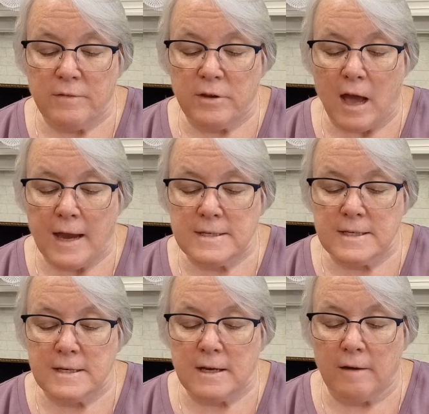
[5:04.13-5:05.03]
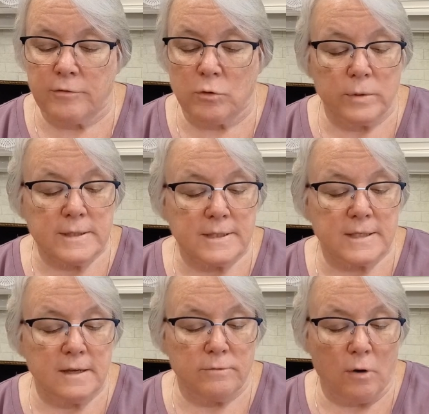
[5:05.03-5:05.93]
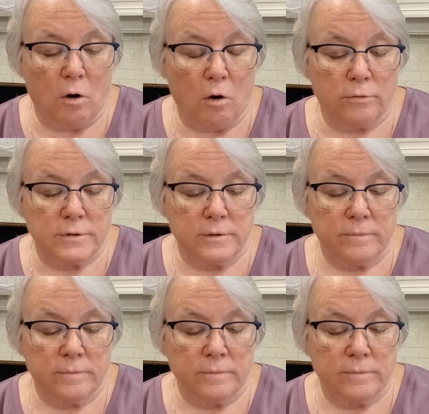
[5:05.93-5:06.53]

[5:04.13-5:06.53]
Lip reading: an idea of the risk involved.